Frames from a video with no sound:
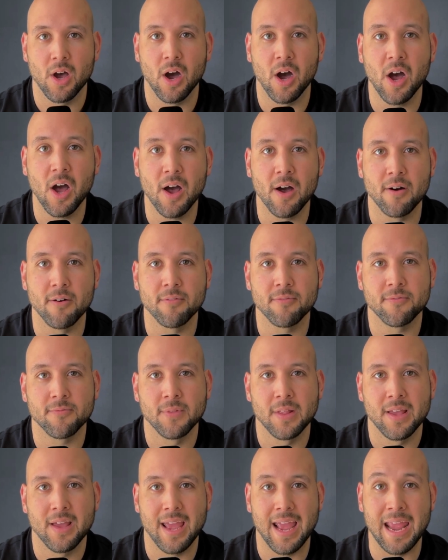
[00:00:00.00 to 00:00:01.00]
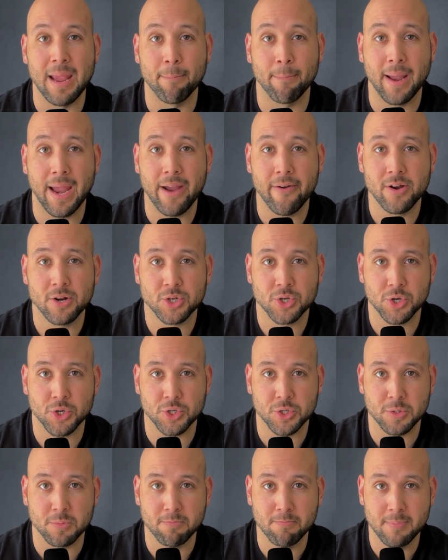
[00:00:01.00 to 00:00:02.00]
of a
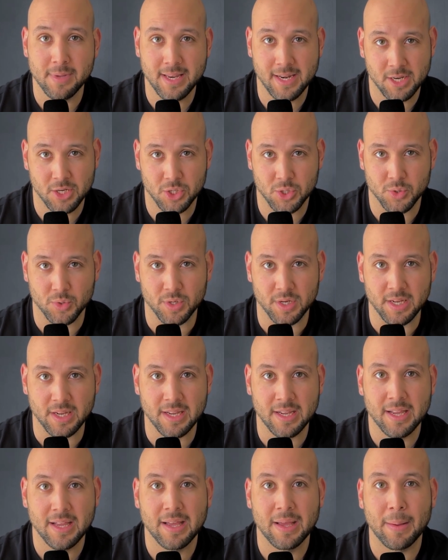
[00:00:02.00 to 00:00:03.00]
parachurch ministry